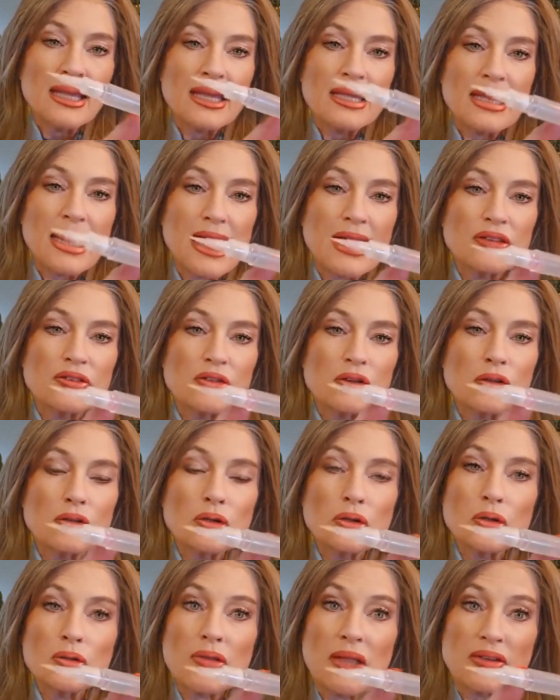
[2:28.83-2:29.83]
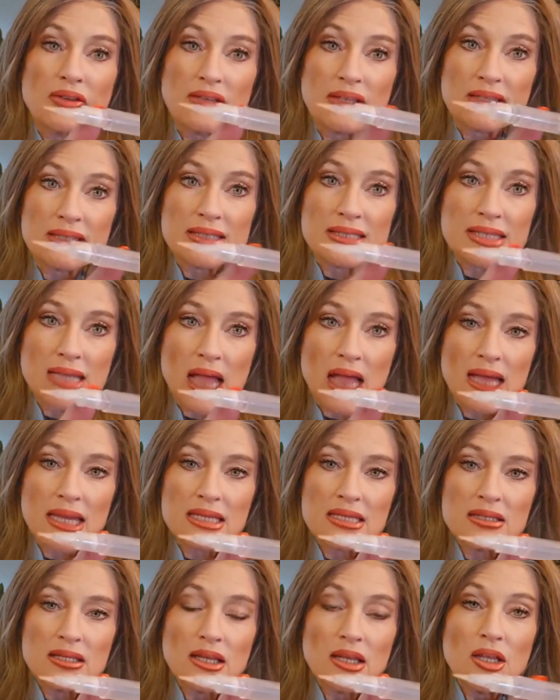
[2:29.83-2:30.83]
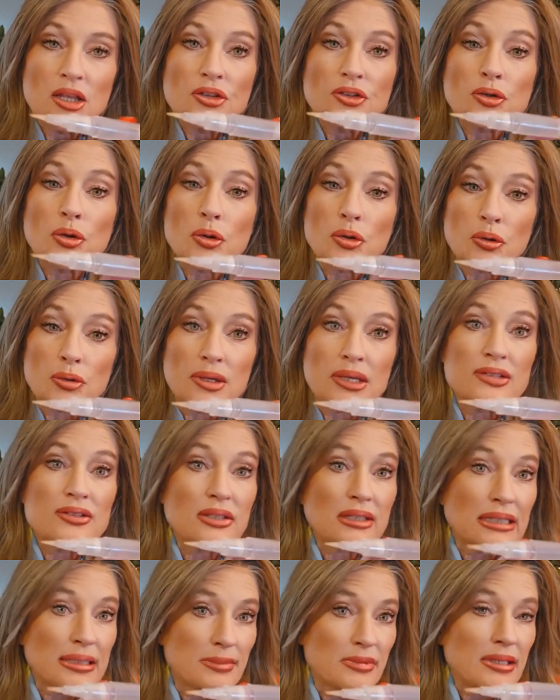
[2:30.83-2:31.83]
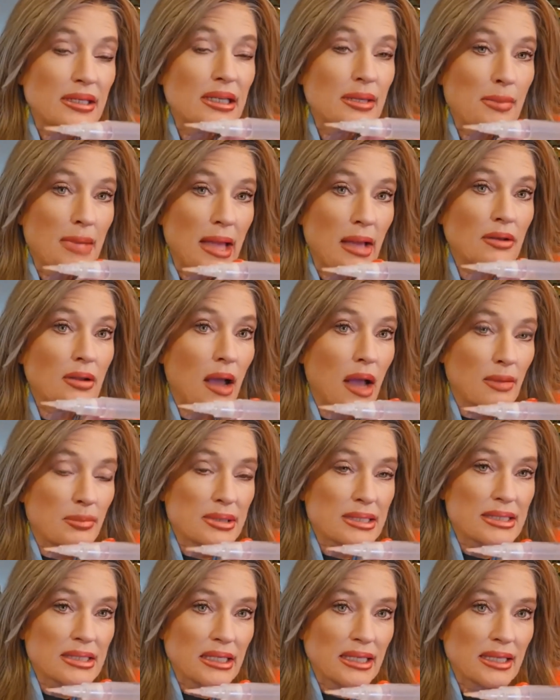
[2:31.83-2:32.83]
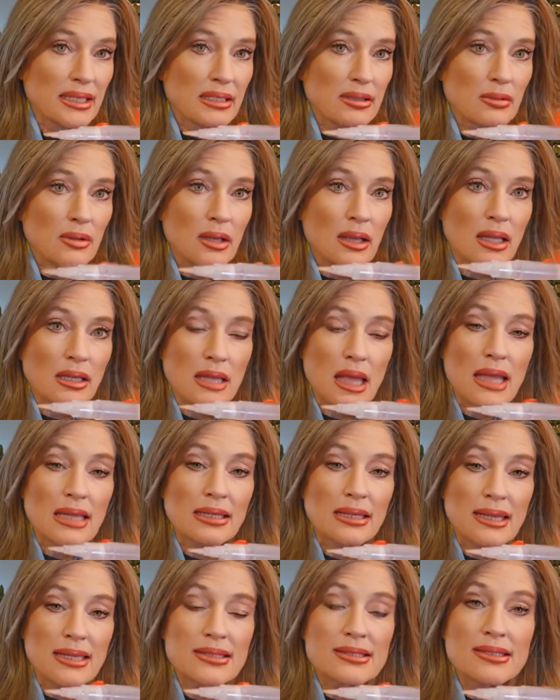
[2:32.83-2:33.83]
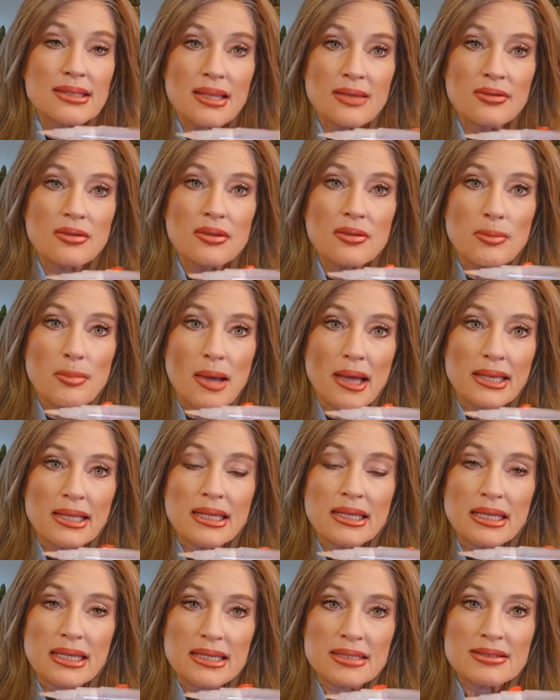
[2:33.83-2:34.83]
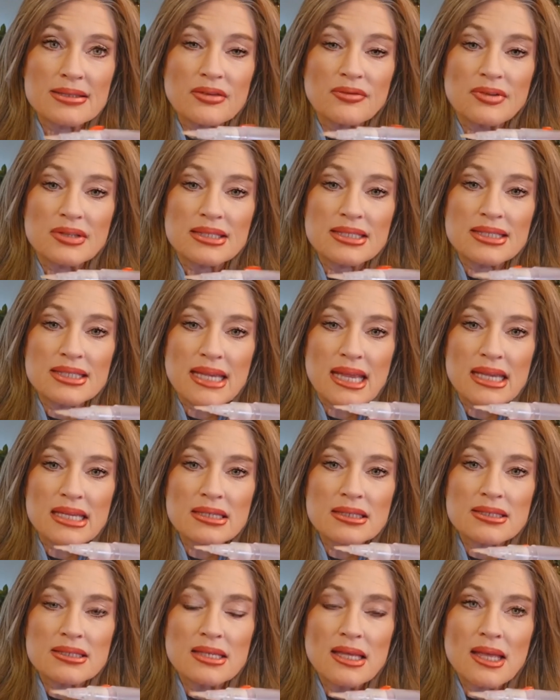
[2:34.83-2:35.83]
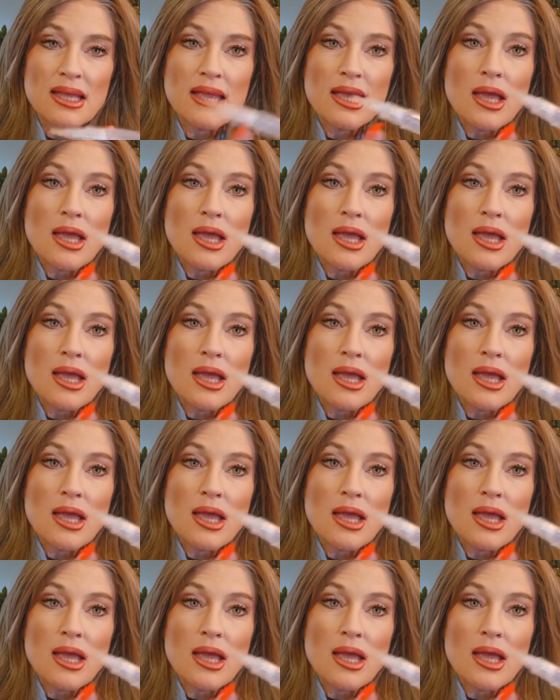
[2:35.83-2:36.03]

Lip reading: It has the glue that's inside. So there is a limited amount, obviously, a lot less than the body adhesive, it stays.